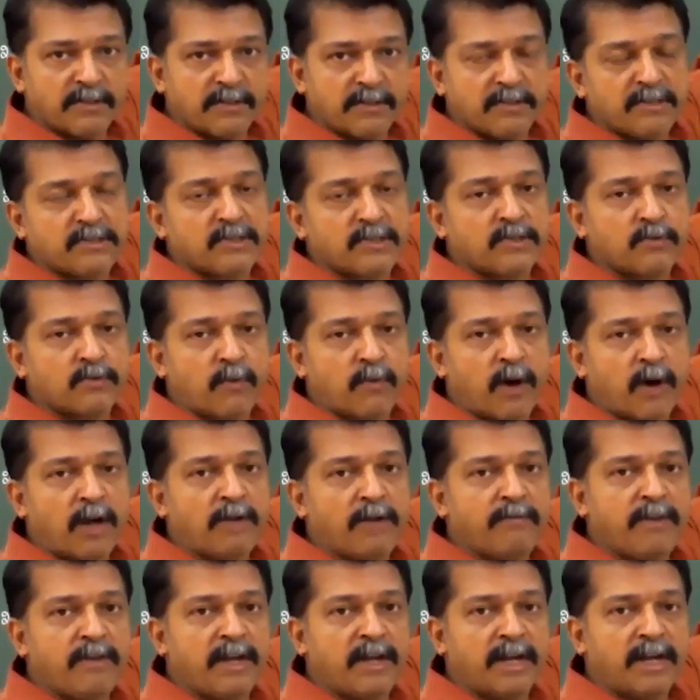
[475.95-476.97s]
This is
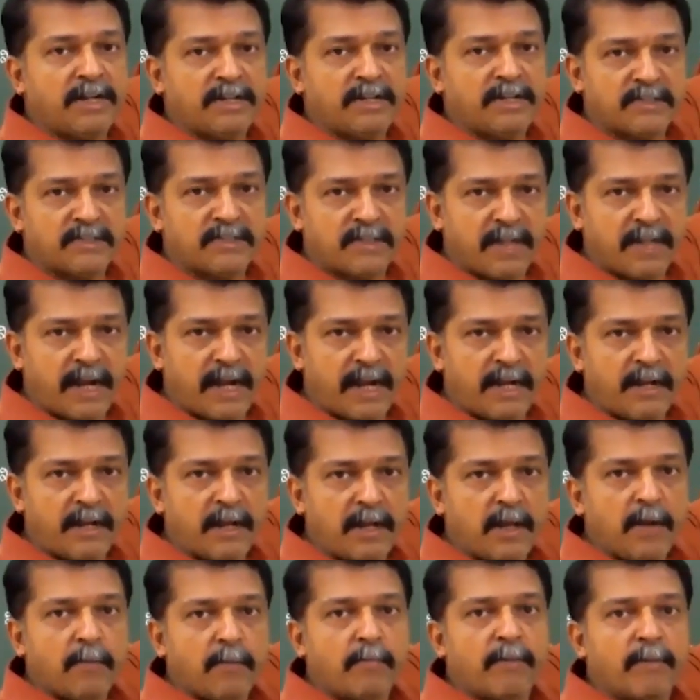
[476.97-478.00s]
what we understand
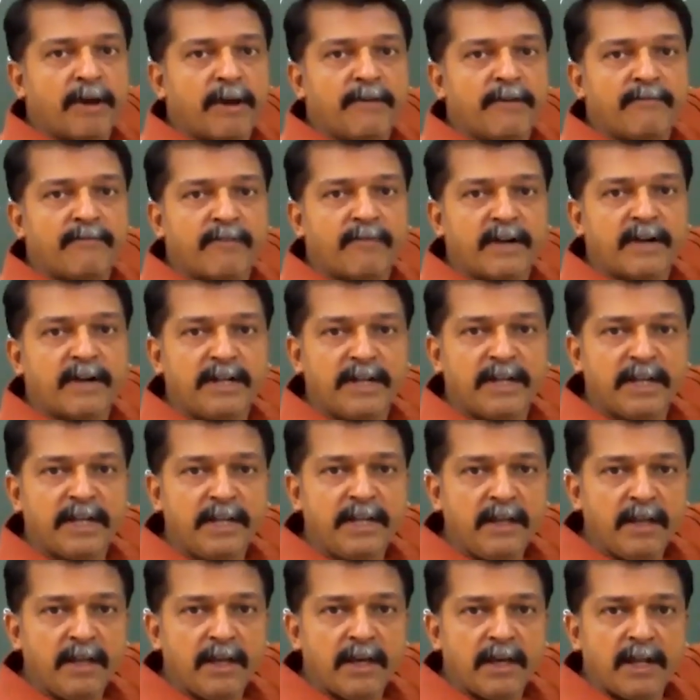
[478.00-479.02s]
by
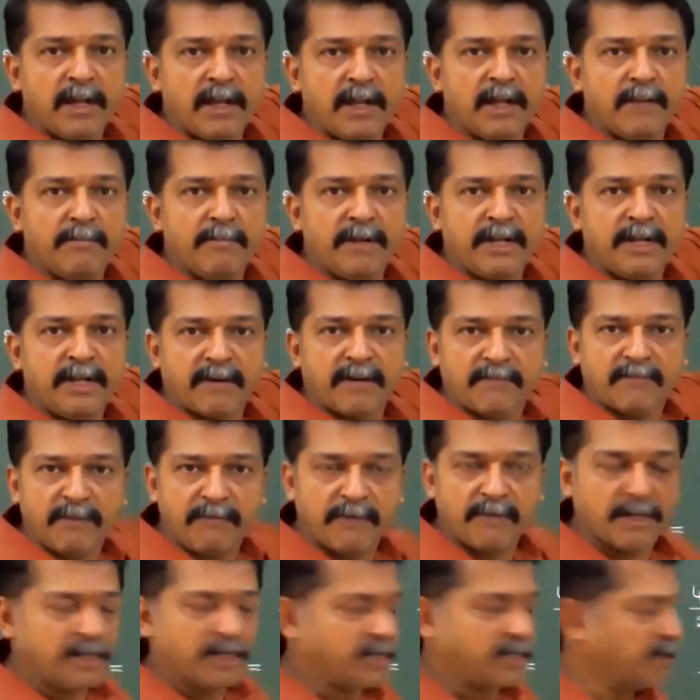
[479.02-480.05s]
finding limit of the
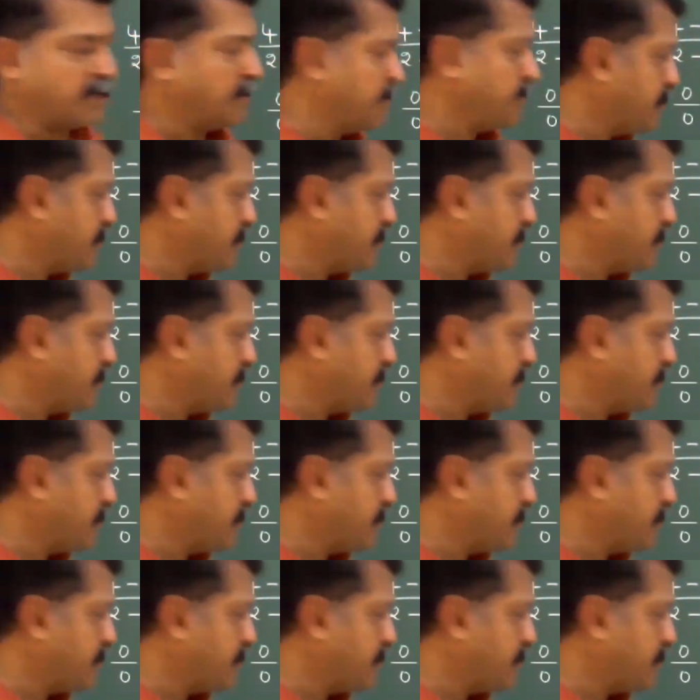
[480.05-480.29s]
function.